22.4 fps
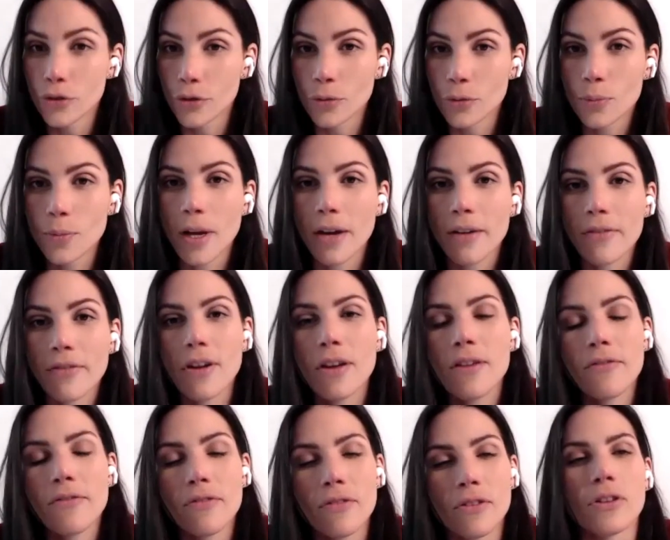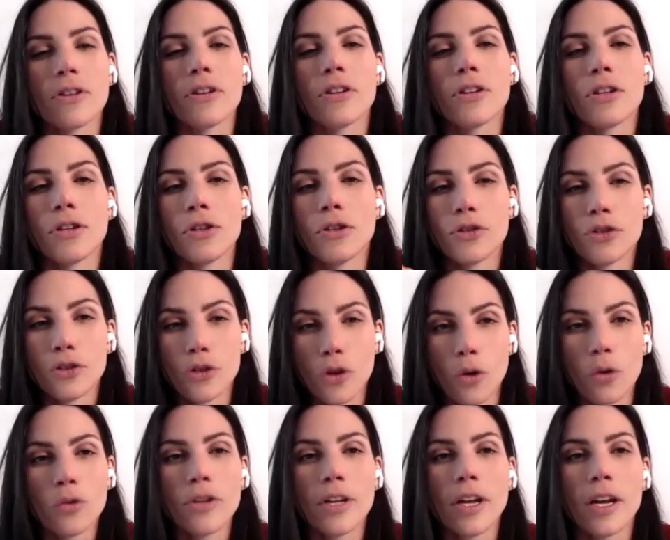do me a favor,
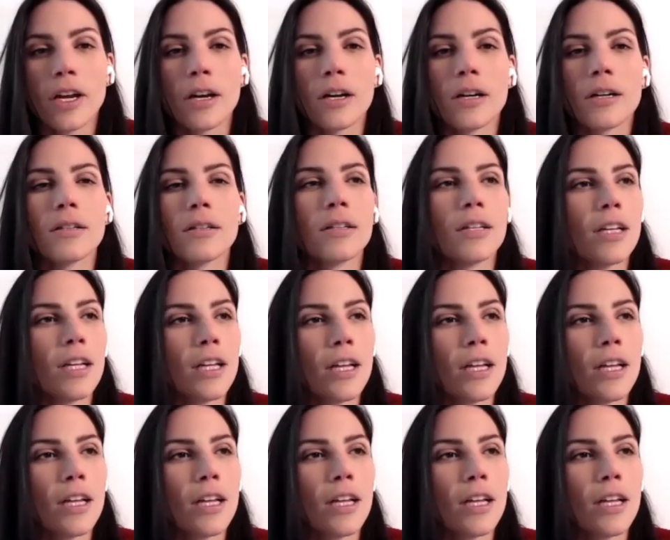go there,